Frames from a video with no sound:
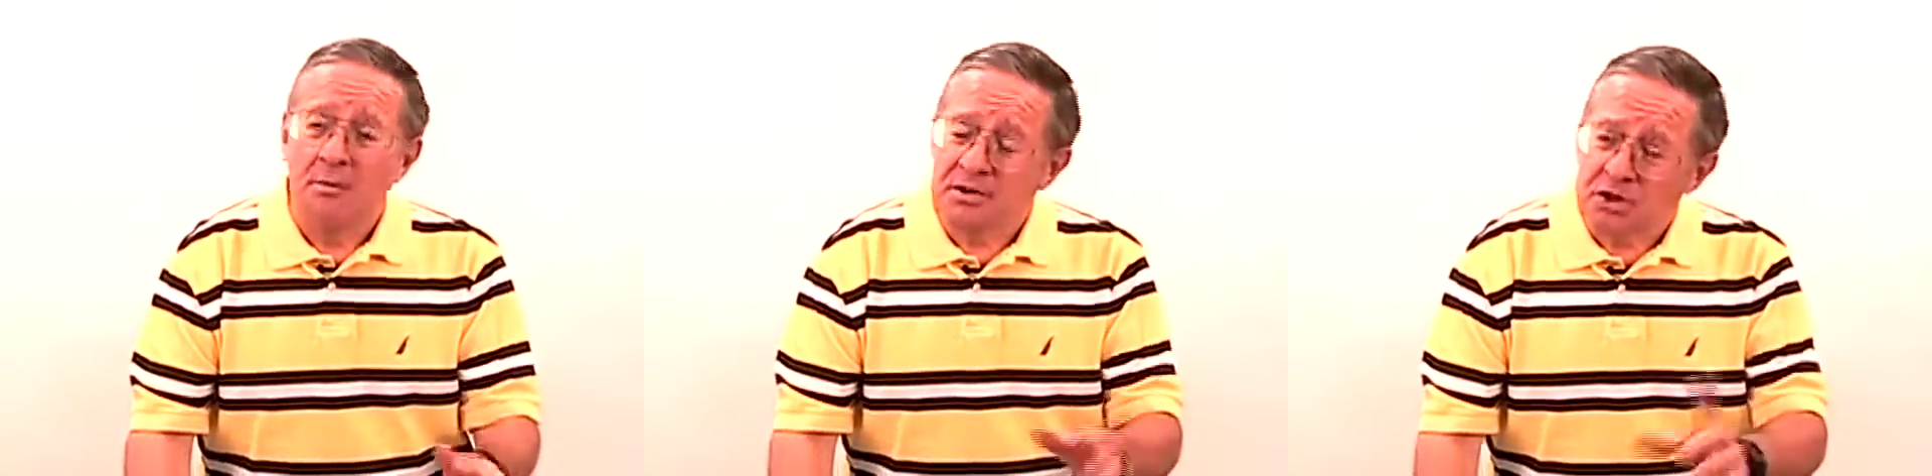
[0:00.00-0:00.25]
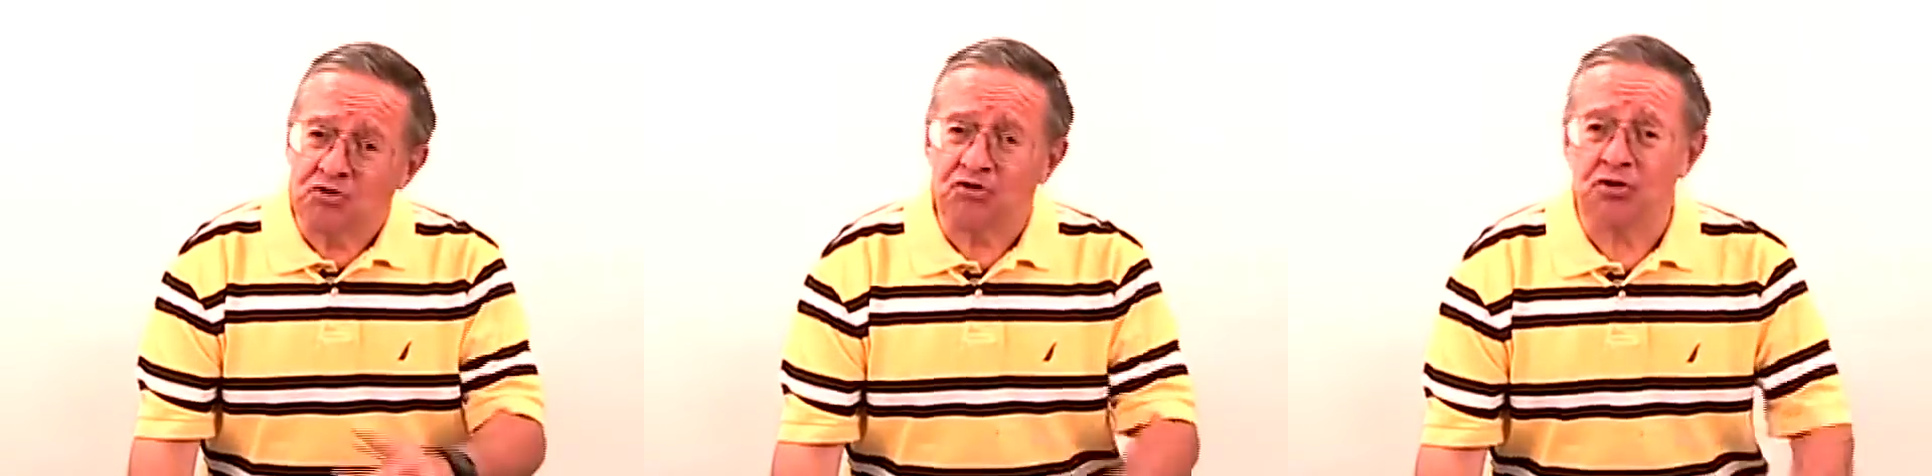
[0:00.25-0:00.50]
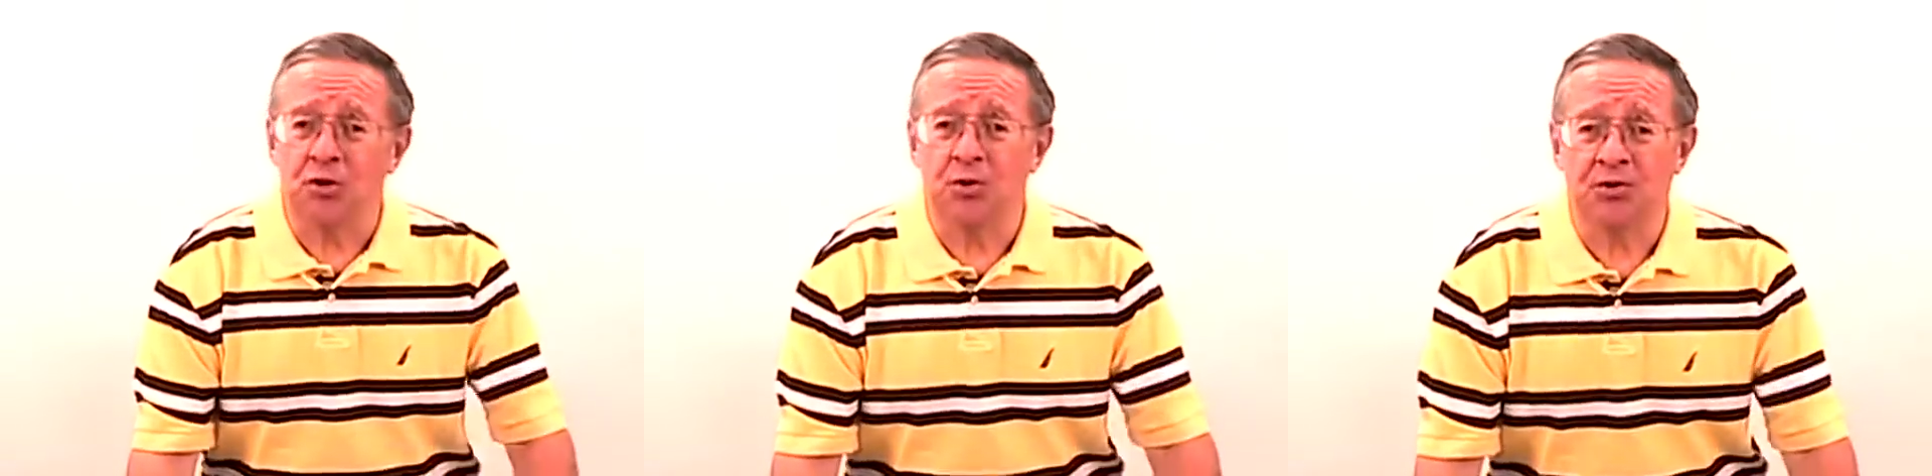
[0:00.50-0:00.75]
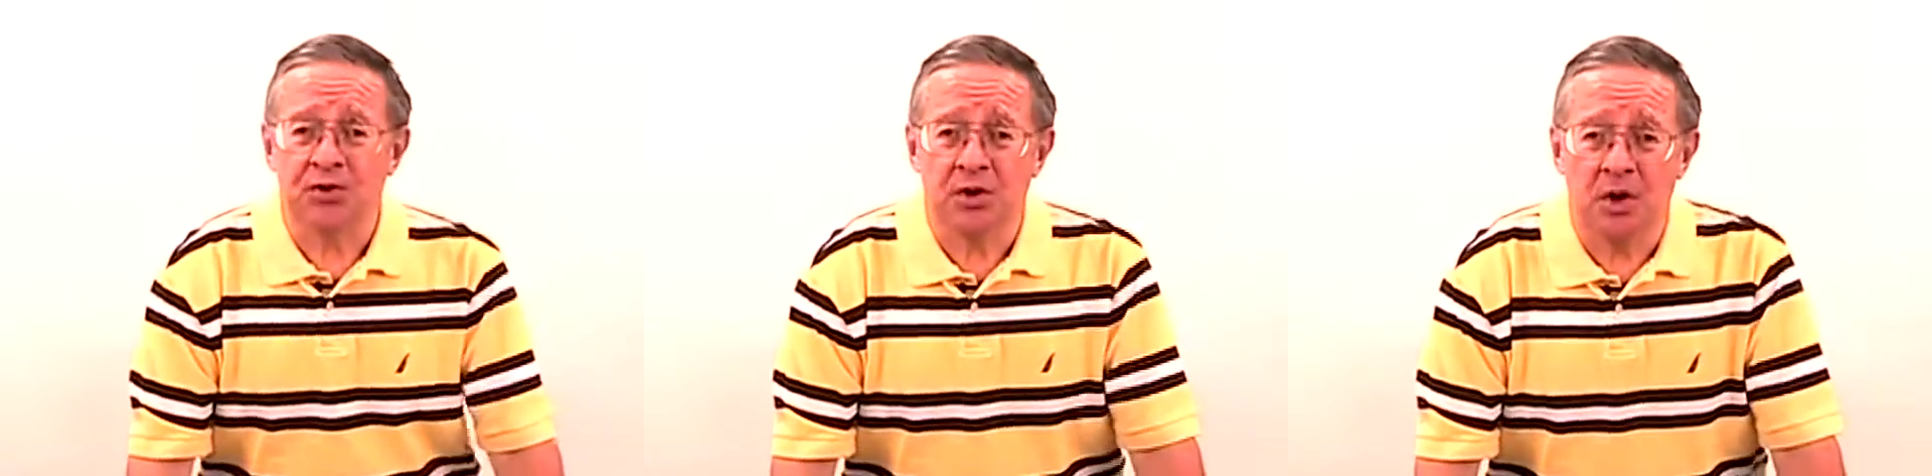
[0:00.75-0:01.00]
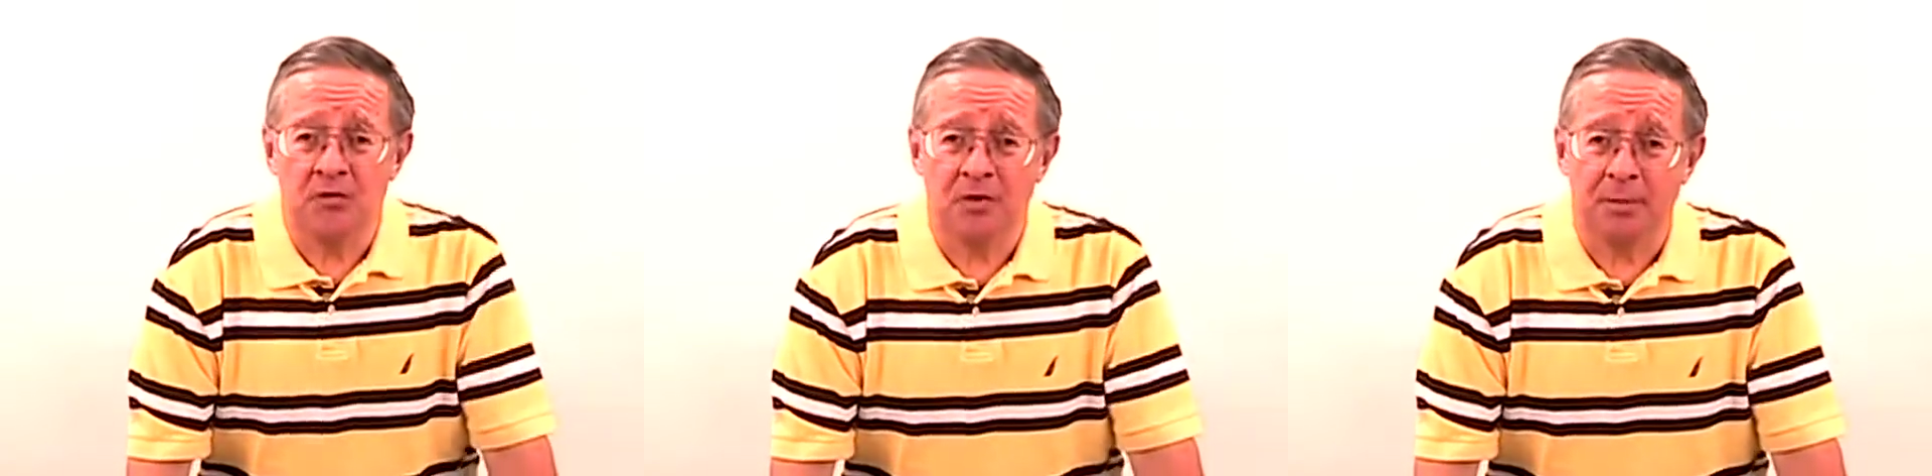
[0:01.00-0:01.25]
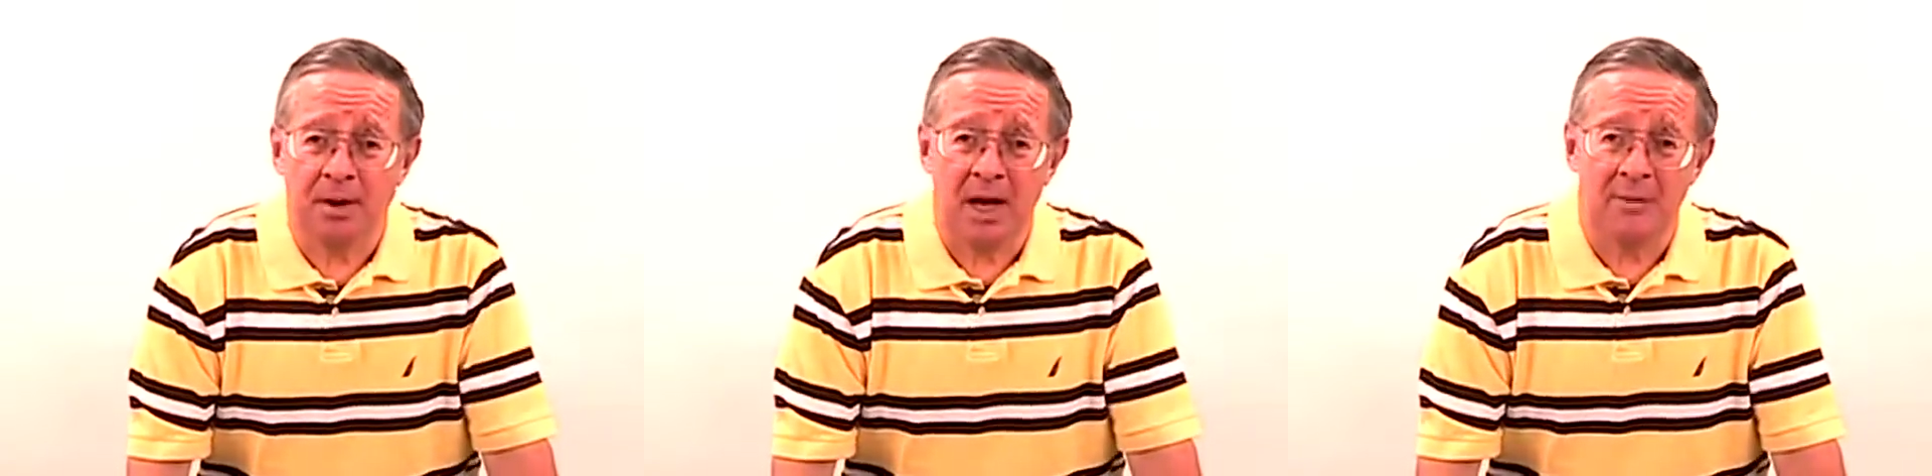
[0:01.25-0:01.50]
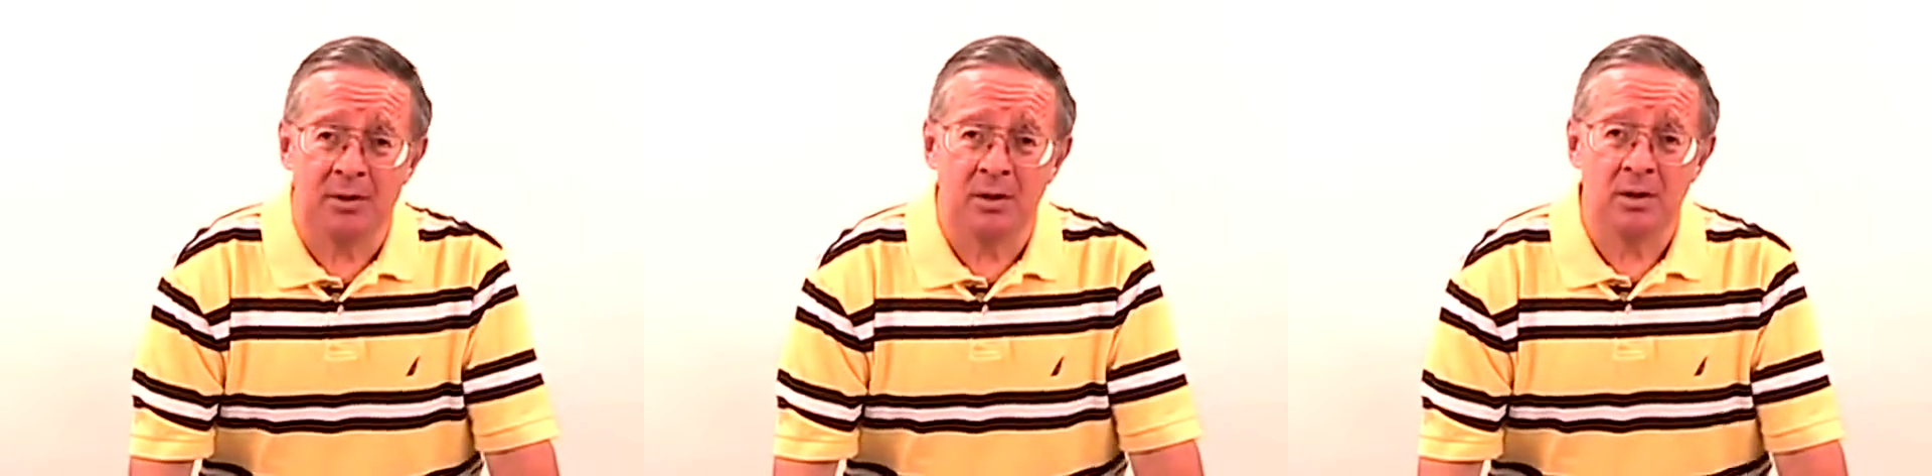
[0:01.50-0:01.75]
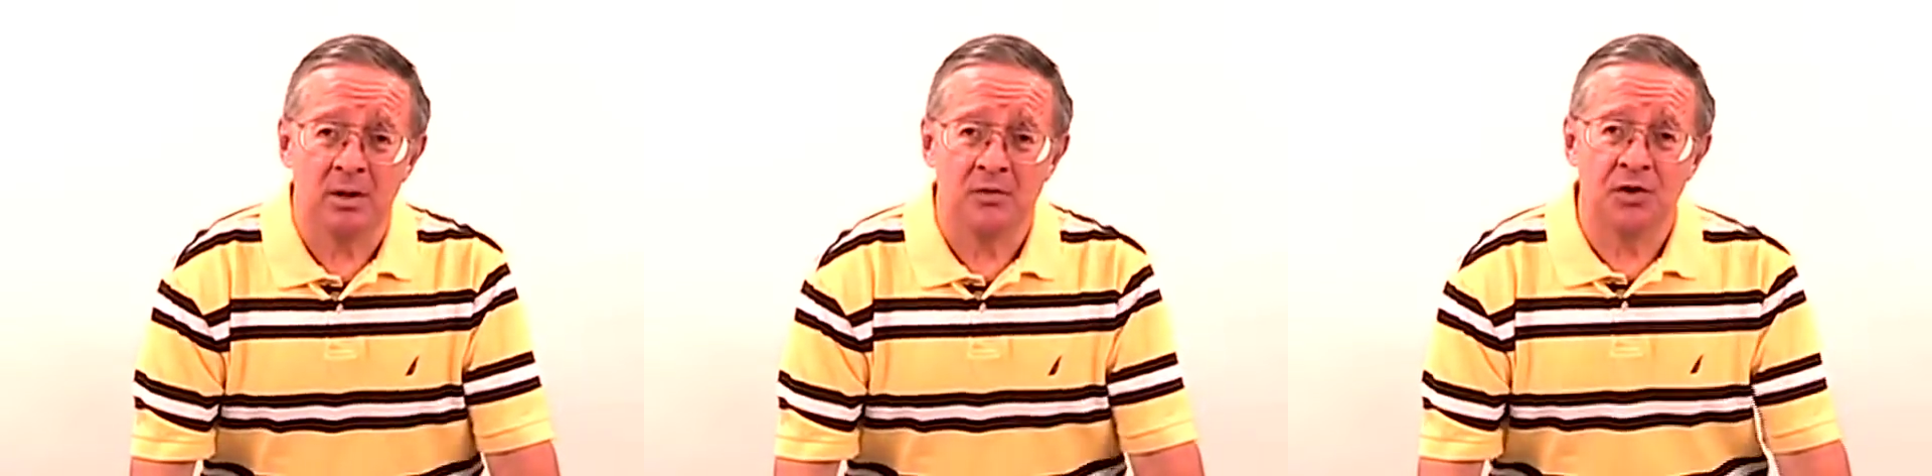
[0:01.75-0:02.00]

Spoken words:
But the truth of the Bible,